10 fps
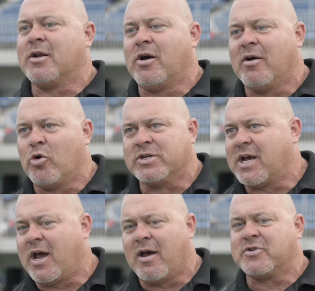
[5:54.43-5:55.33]
You know, I always
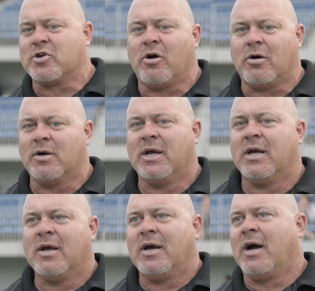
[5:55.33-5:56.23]
have. So
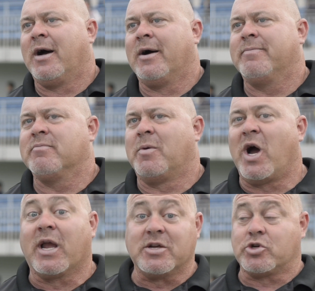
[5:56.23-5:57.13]
uh,
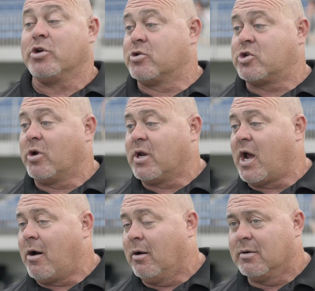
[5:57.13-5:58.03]
my guys are used to it
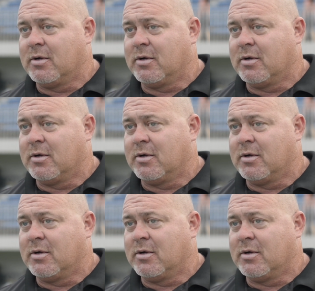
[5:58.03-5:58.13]
now,